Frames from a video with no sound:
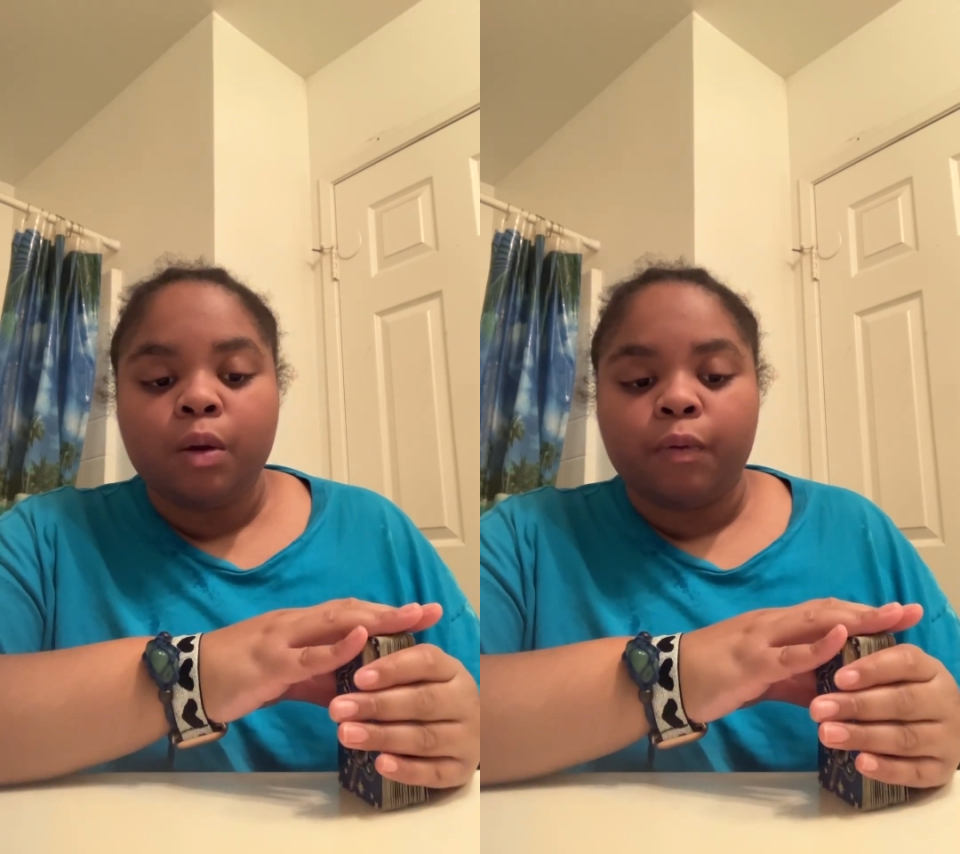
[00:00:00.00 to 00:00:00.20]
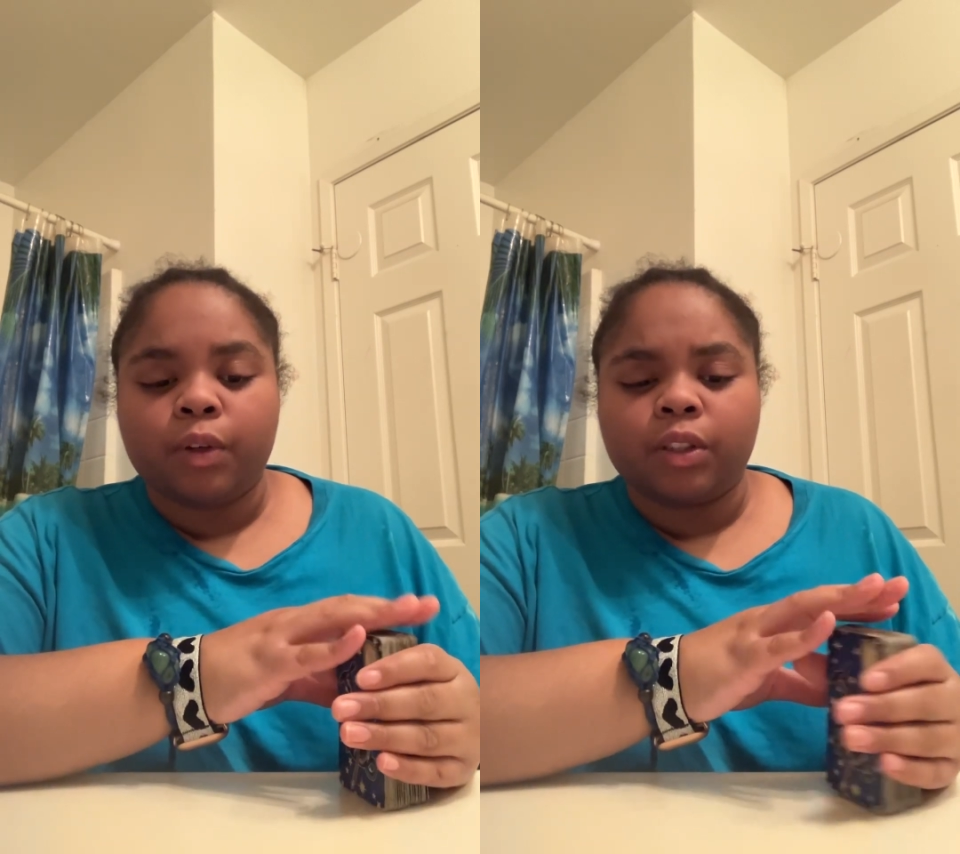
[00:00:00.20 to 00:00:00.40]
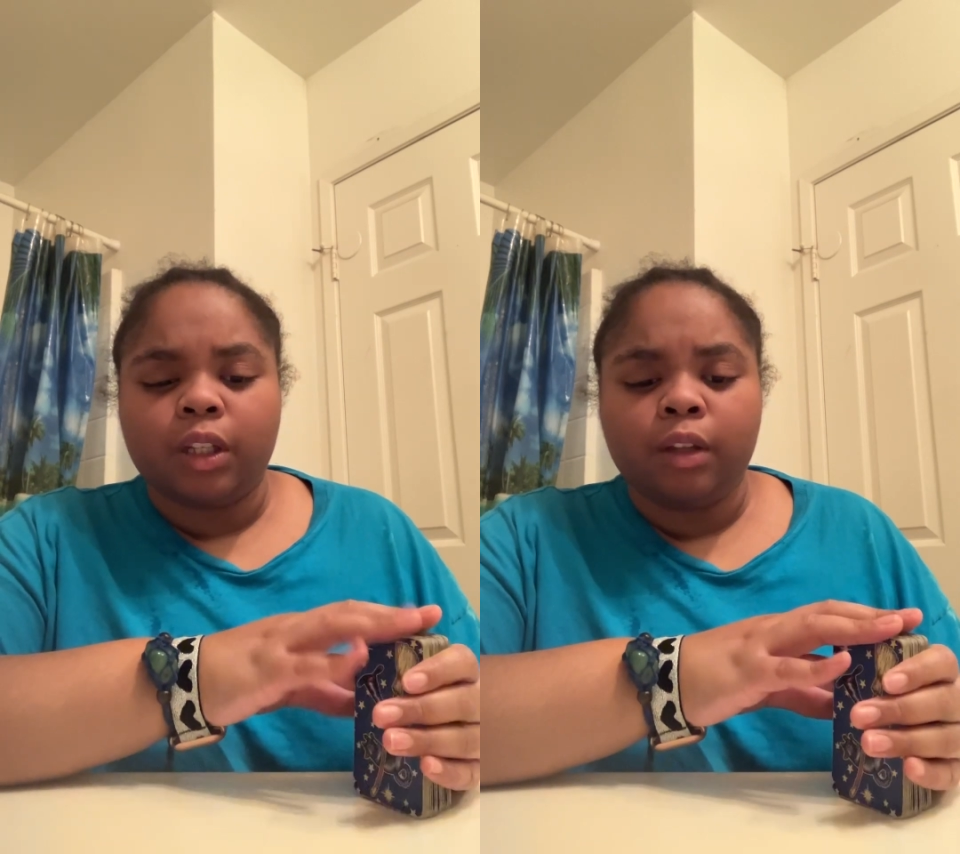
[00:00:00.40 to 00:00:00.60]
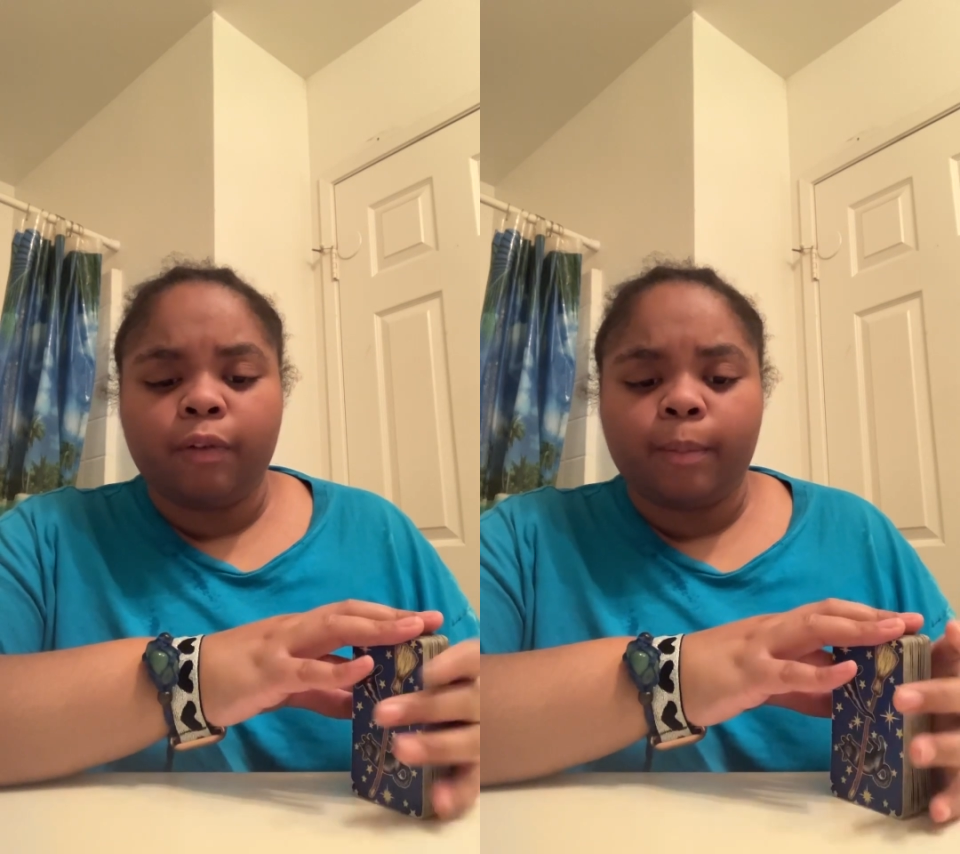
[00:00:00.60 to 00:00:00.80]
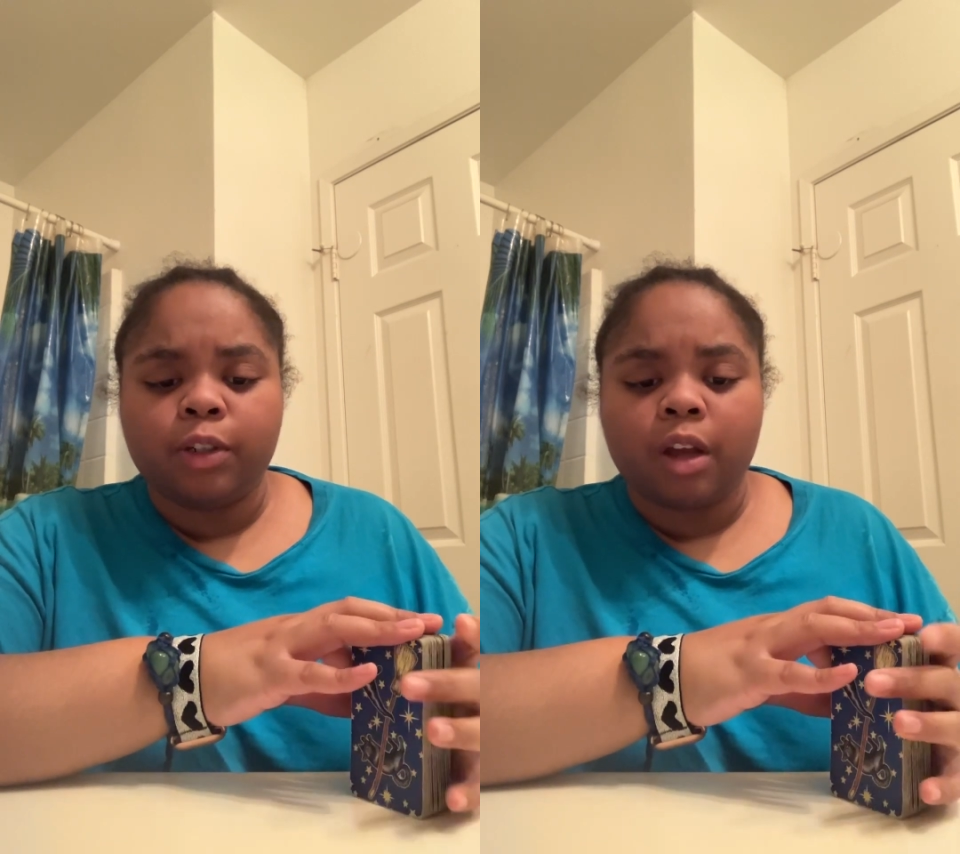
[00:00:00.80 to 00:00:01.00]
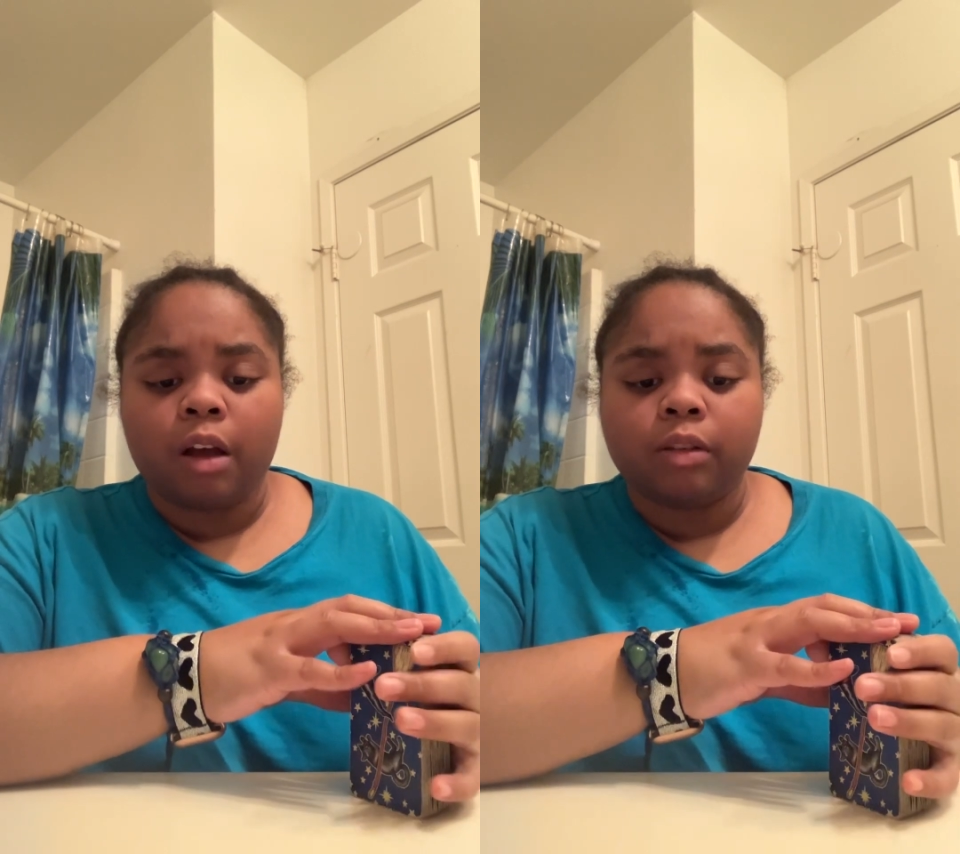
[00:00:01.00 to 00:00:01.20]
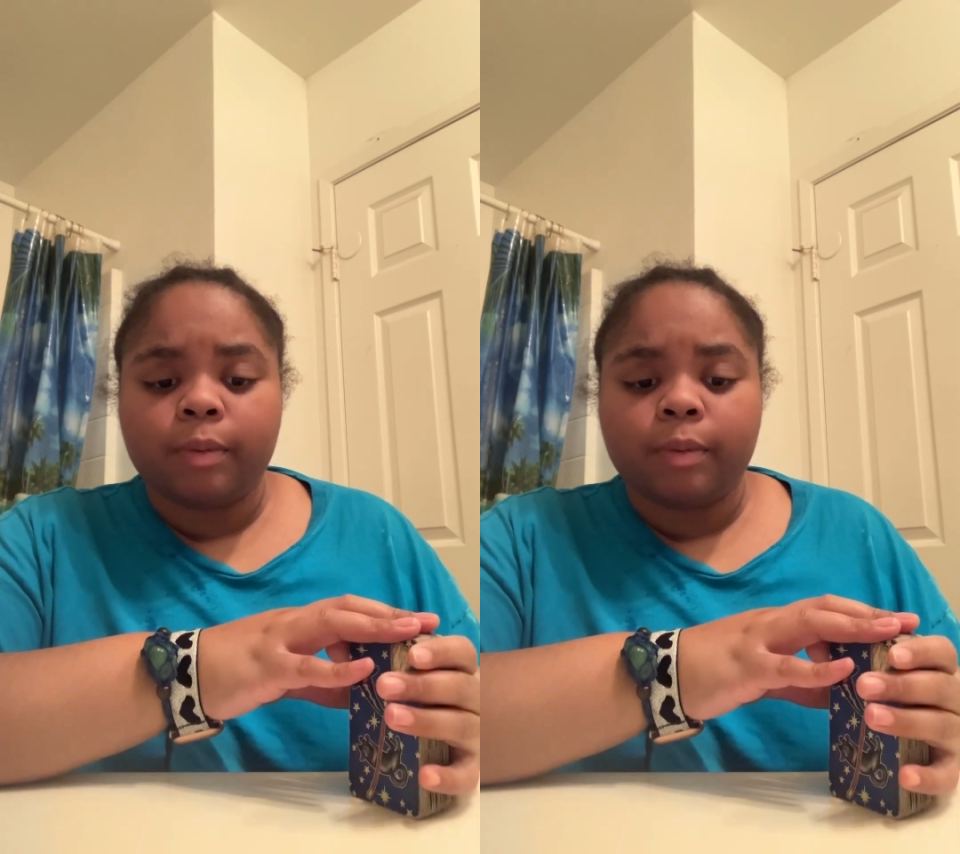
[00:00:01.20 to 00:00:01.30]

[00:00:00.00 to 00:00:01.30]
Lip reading: for stealing from a child.